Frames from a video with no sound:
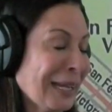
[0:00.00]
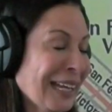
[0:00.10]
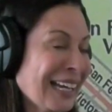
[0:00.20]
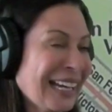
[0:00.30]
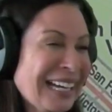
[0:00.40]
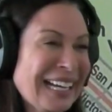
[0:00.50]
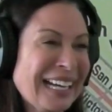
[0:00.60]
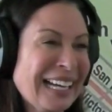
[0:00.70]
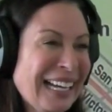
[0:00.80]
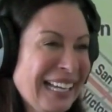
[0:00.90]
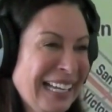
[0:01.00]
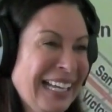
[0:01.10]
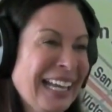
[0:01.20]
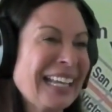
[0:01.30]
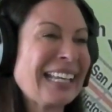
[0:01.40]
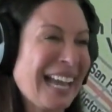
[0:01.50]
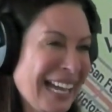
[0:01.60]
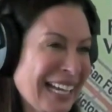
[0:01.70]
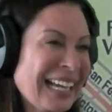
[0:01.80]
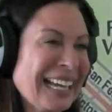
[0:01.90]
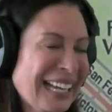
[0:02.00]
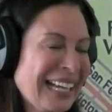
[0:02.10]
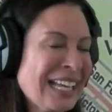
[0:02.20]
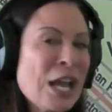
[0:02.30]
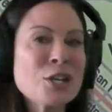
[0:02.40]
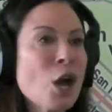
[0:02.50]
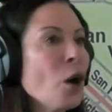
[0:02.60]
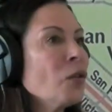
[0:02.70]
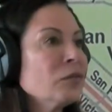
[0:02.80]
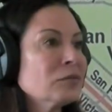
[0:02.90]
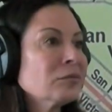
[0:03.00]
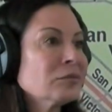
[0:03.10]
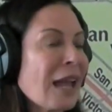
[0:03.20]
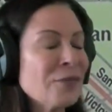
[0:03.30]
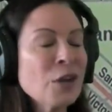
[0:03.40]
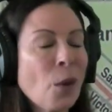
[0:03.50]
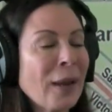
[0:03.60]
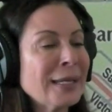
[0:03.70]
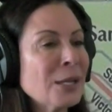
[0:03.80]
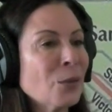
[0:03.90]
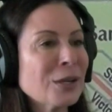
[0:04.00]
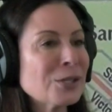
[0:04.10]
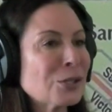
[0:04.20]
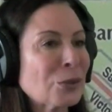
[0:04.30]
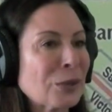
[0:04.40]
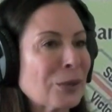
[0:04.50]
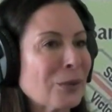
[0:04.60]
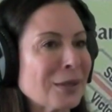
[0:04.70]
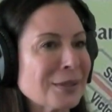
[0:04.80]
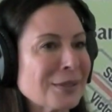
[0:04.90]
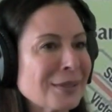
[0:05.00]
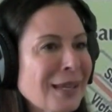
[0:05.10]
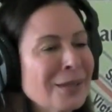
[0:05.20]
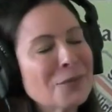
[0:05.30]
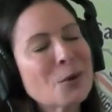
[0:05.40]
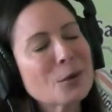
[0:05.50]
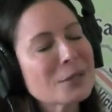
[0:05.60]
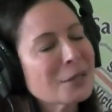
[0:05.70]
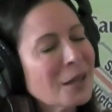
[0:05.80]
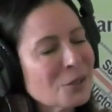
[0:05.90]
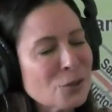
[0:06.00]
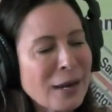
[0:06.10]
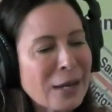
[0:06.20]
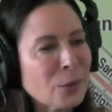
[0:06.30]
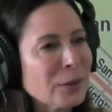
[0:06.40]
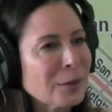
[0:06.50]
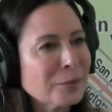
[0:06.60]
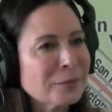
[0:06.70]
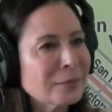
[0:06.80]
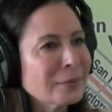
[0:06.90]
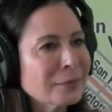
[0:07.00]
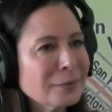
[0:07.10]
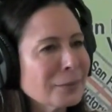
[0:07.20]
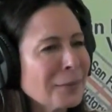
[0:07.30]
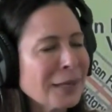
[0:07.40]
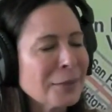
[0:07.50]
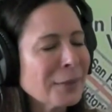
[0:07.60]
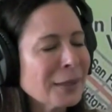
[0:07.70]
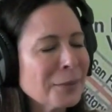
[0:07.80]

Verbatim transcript: me. Right, 21 Jump Street or what was it? Yeah. No, I have no idea what his story was, and of course lost track with him many